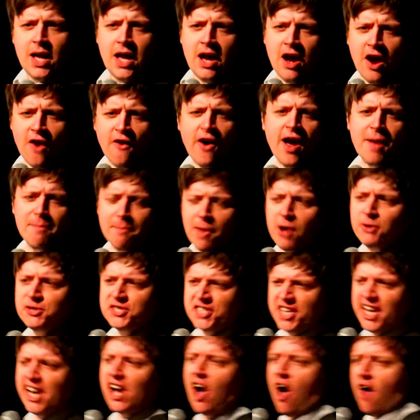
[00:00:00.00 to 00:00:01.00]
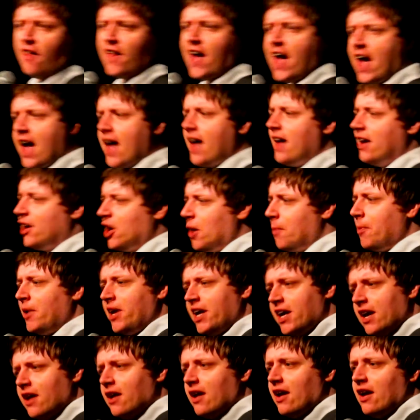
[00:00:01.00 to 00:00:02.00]
Alright, most of you got that. A couple of
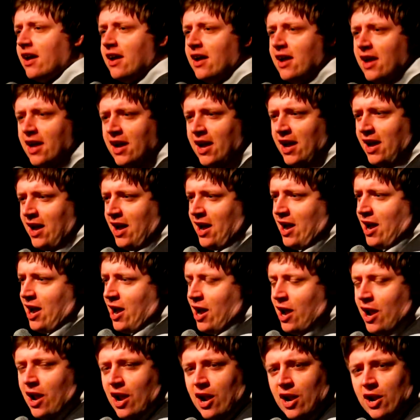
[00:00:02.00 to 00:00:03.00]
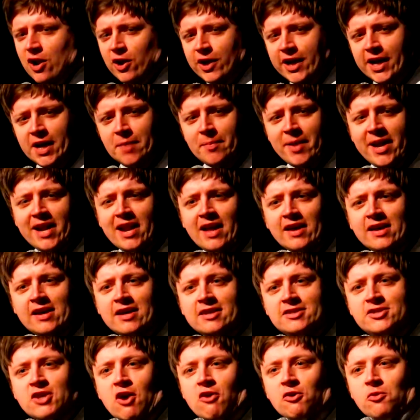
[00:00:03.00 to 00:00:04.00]
you looking at me like
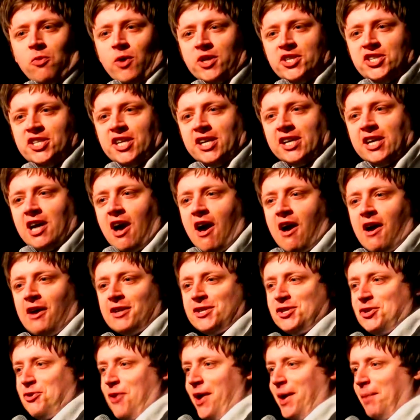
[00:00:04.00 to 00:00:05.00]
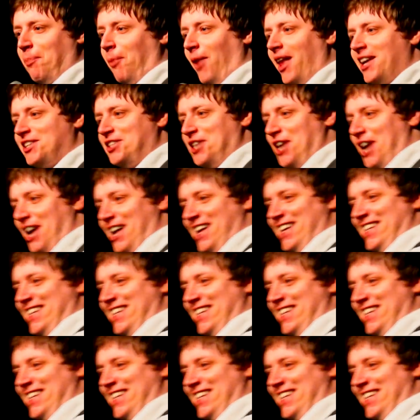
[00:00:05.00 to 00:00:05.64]
a dog watching a card trick, bless you.